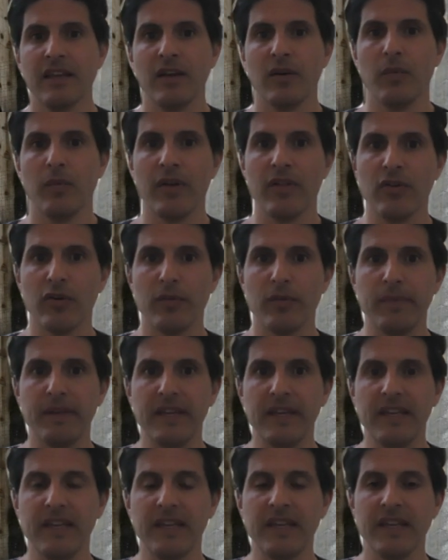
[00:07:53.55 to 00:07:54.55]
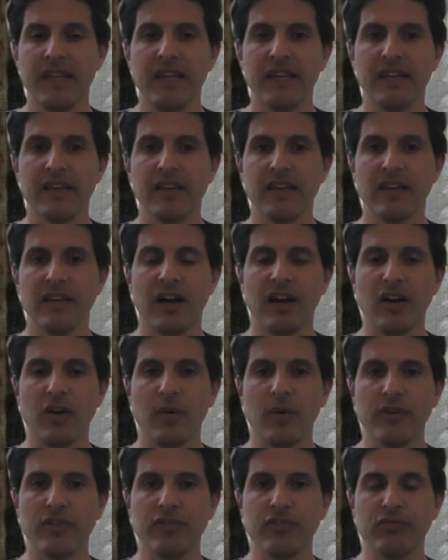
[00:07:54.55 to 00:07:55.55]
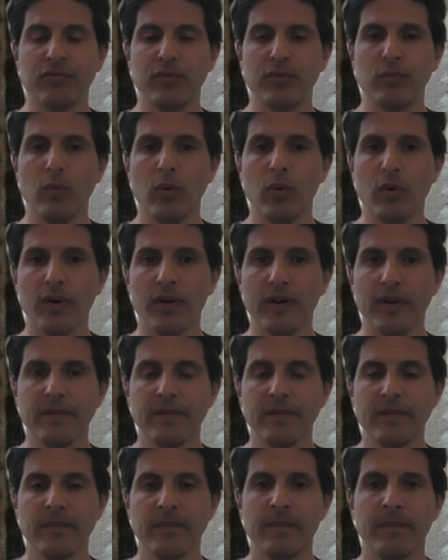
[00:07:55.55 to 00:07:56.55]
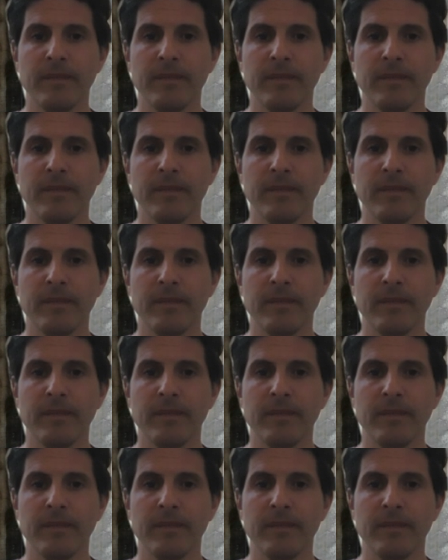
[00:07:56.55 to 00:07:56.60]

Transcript: whether it be in conquest through war